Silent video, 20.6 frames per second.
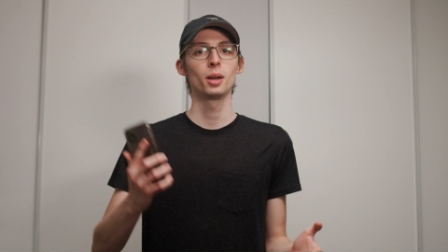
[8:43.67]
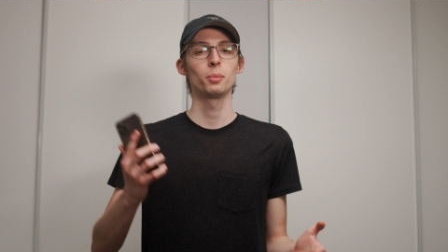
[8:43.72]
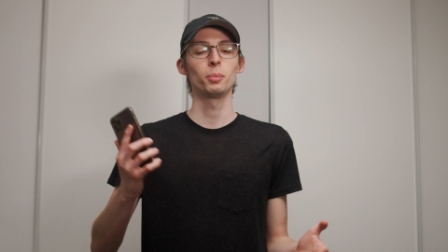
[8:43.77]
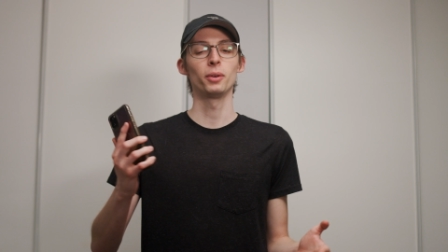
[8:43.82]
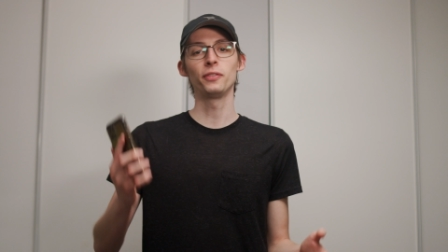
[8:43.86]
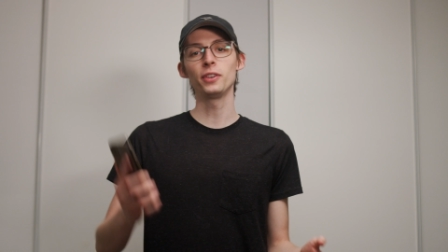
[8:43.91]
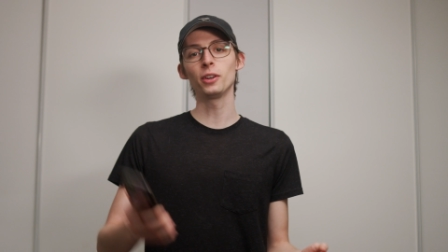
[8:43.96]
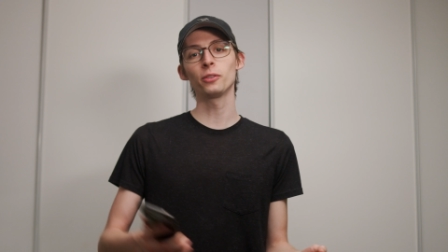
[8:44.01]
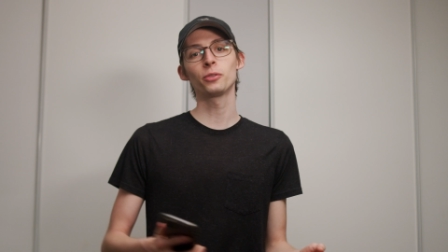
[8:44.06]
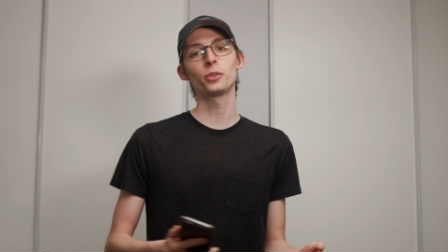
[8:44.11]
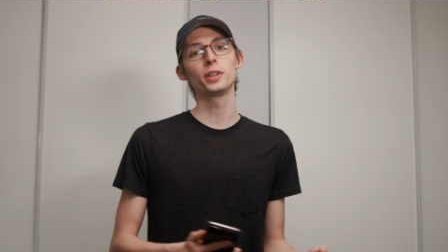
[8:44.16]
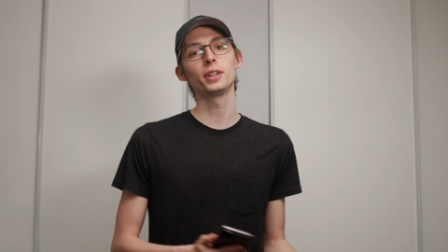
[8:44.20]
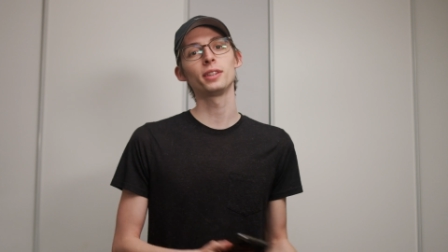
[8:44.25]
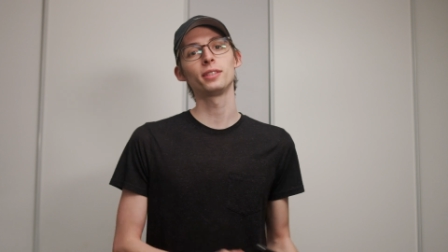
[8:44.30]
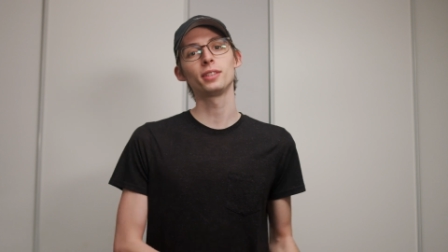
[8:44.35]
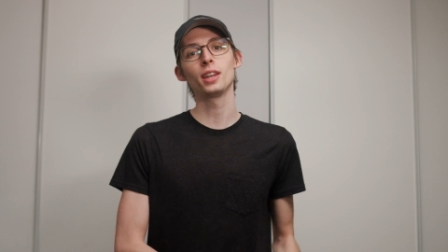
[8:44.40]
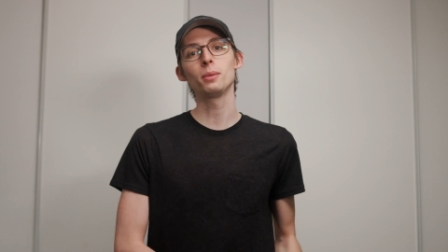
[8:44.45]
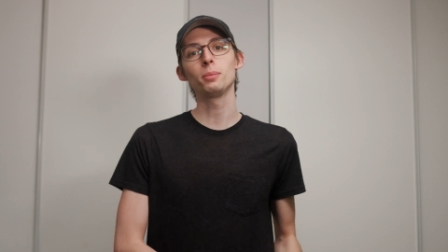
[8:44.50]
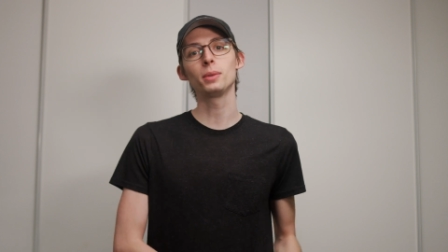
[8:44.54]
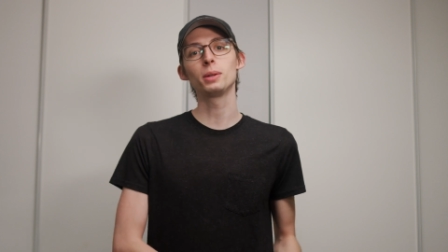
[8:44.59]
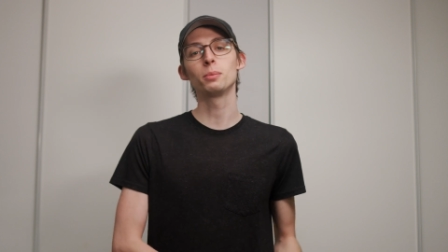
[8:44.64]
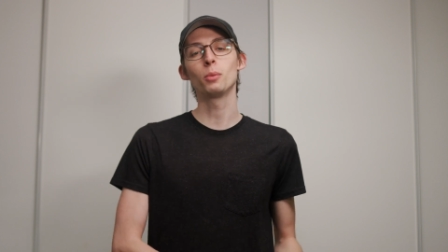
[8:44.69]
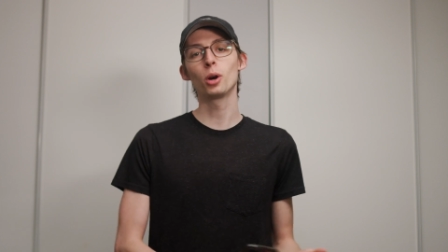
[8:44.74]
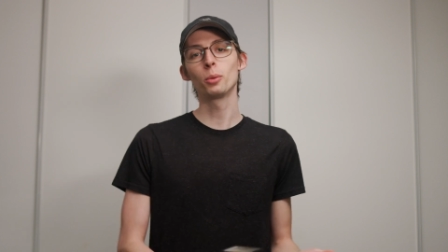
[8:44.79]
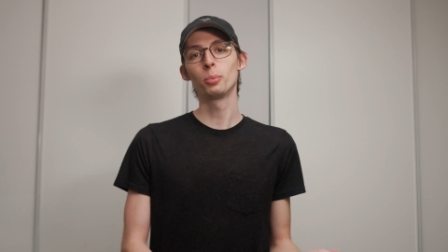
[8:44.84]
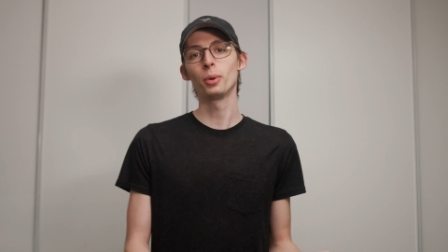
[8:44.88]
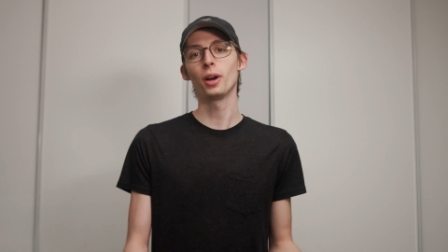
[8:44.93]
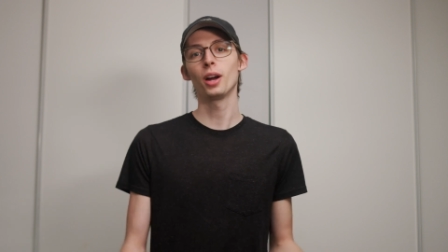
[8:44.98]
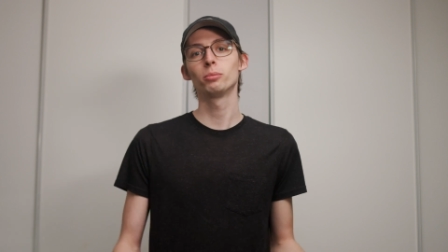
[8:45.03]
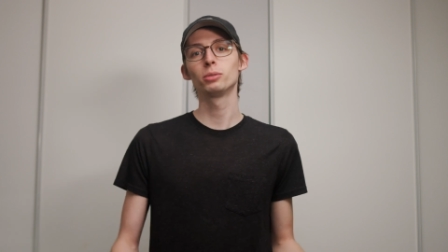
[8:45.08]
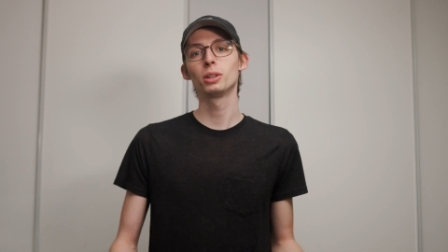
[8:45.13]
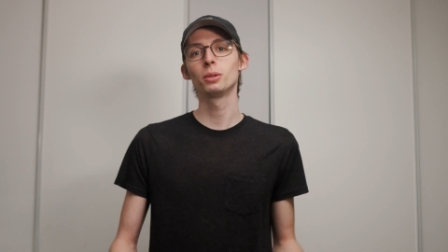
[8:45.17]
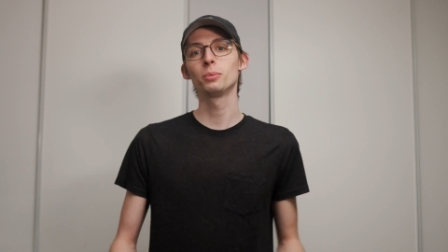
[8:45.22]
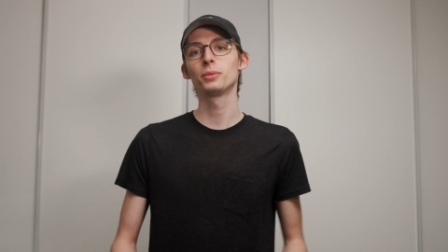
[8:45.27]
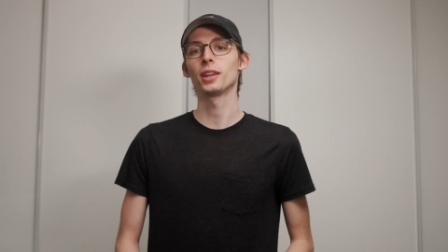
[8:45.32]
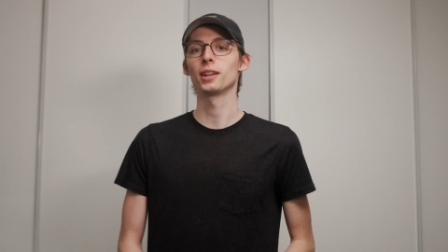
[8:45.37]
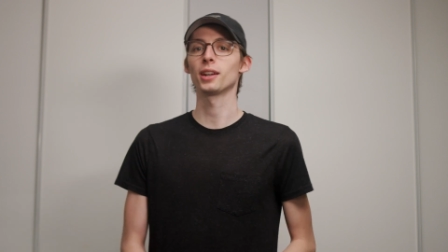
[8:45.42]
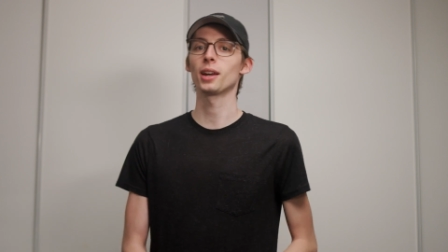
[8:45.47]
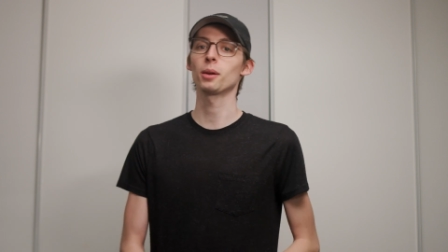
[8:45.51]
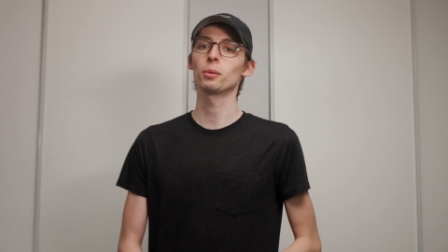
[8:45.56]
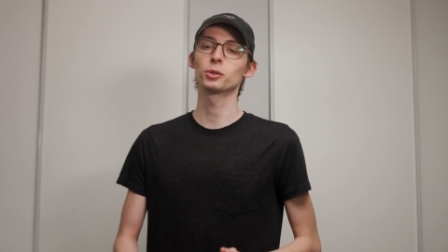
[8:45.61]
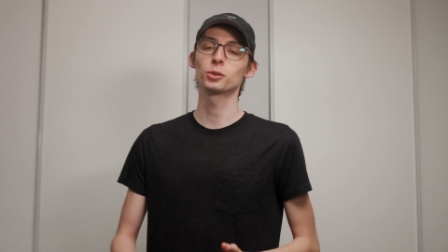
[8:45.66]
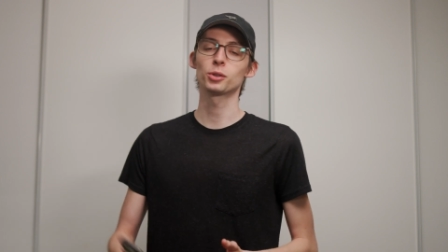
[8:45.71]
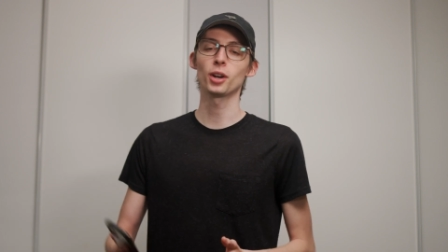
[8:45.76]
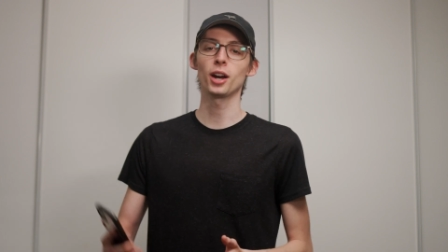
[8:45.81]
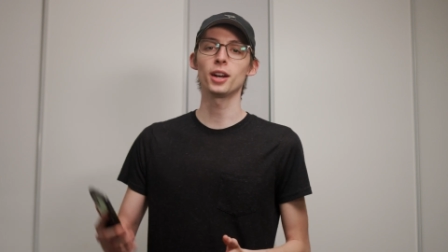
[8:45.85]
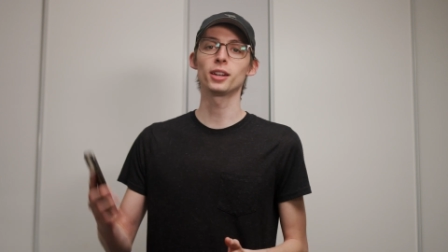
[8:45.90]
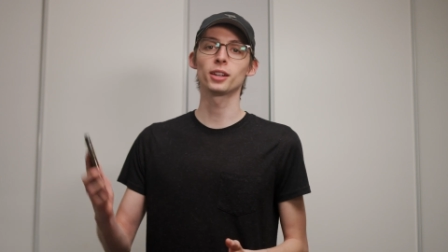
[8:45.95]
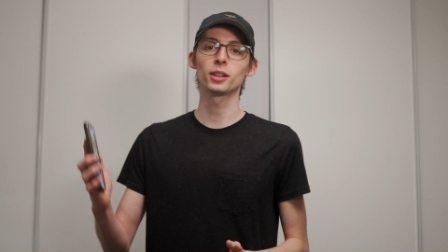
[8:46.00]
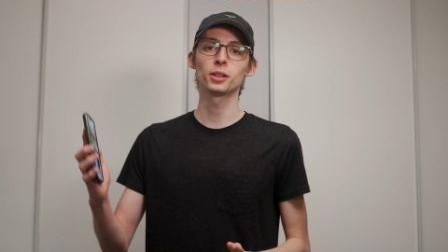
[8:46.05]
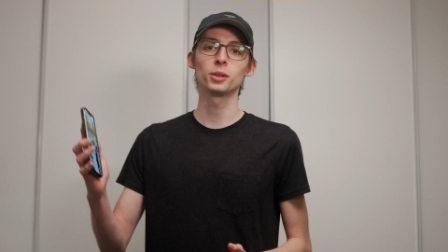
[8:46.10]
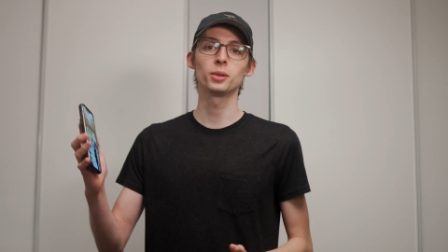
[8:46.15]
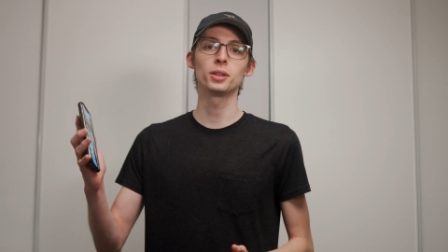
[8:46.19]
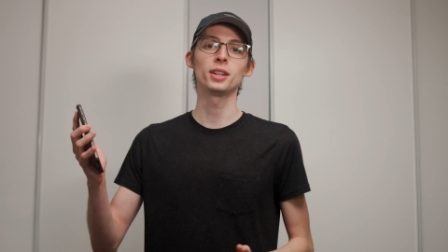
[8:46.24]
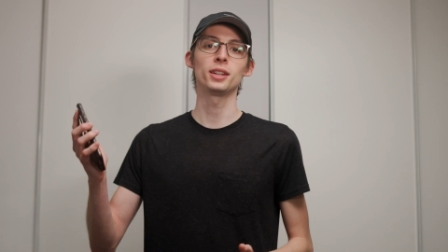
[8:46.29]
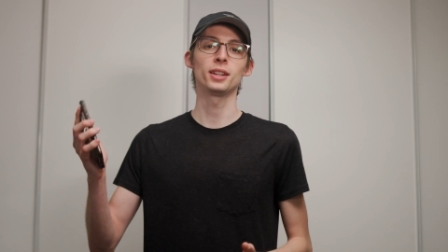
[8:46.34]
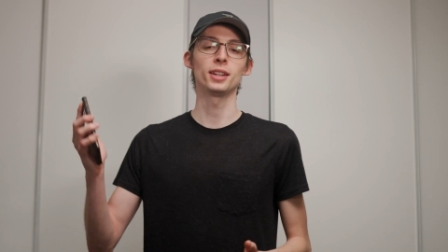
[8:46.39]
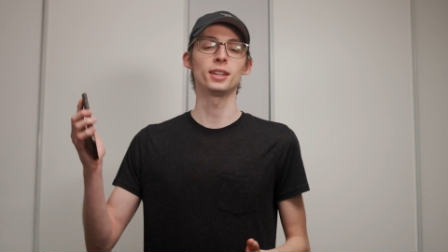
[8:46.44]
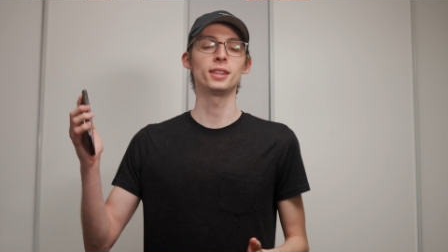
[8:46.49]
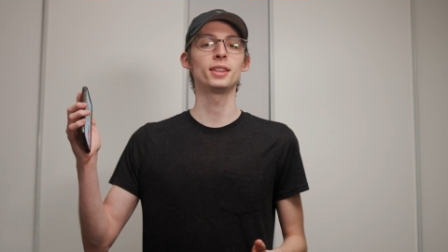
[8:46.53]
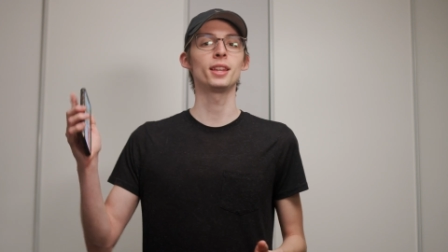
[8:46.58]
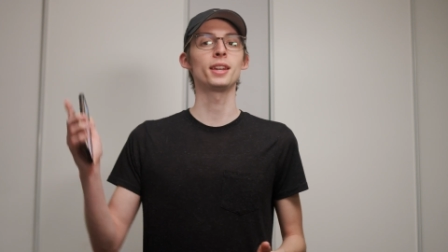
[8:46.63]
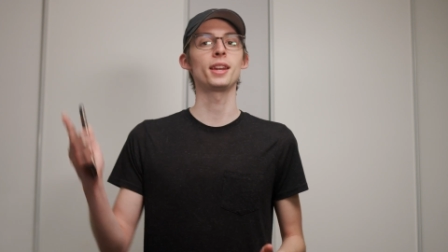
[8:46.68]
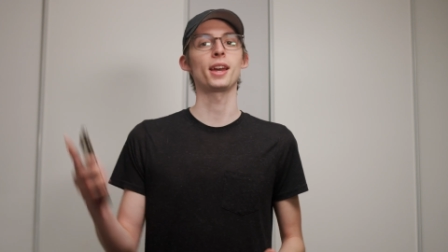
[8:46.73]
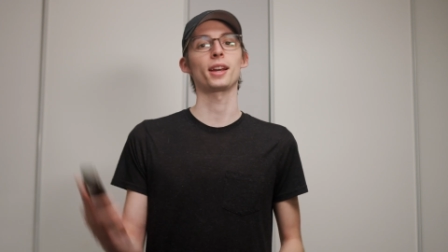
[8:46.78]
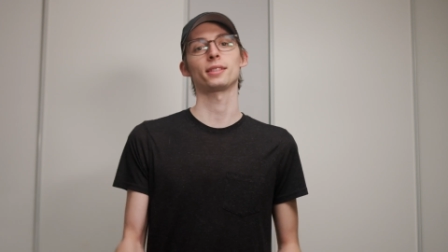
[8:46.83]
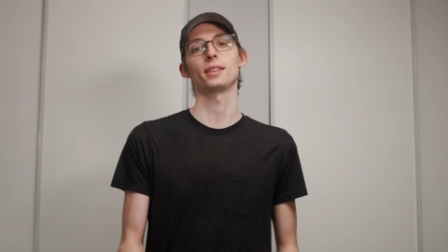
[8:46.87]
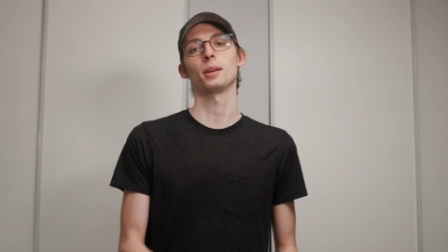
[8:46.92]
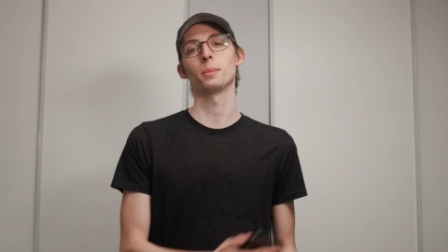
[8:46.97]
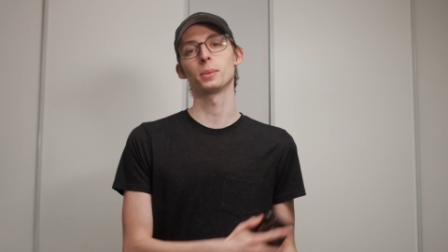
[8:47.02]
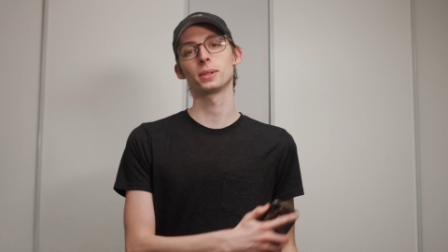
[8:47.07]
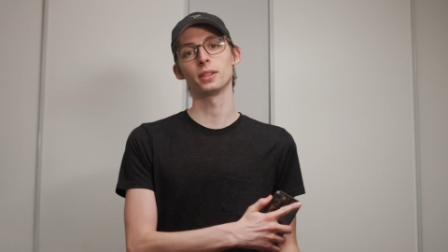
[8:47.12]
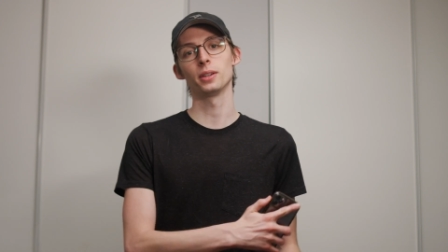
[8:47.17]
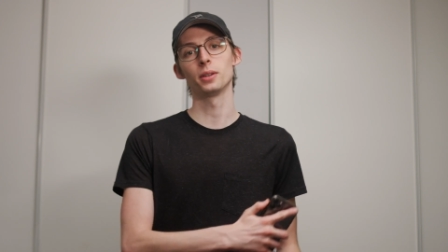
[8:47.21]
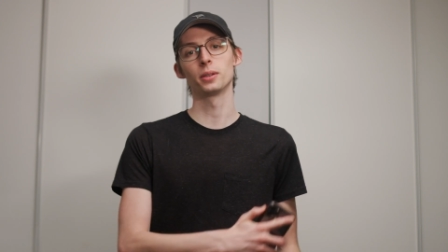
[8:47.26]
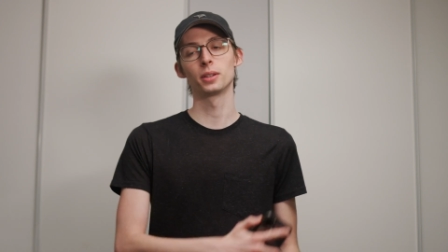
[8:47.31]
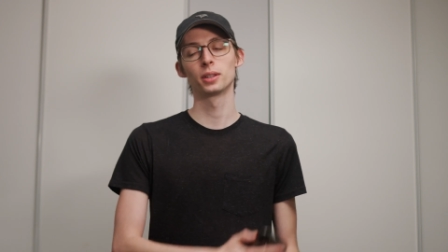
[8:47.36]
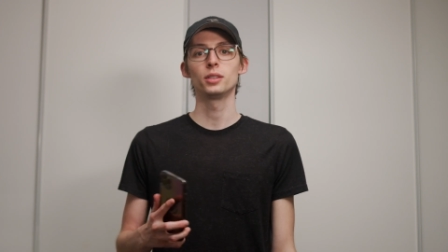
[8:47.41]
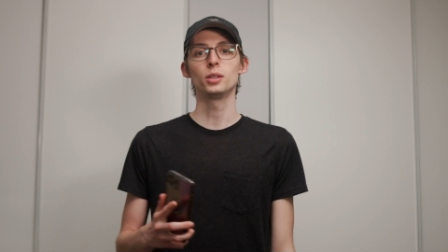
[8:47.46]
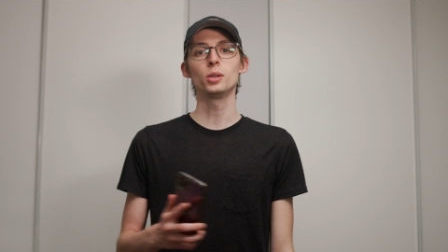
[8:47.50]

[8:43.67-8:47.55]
but feel free to send me more problems and I will try and include it in the next episode.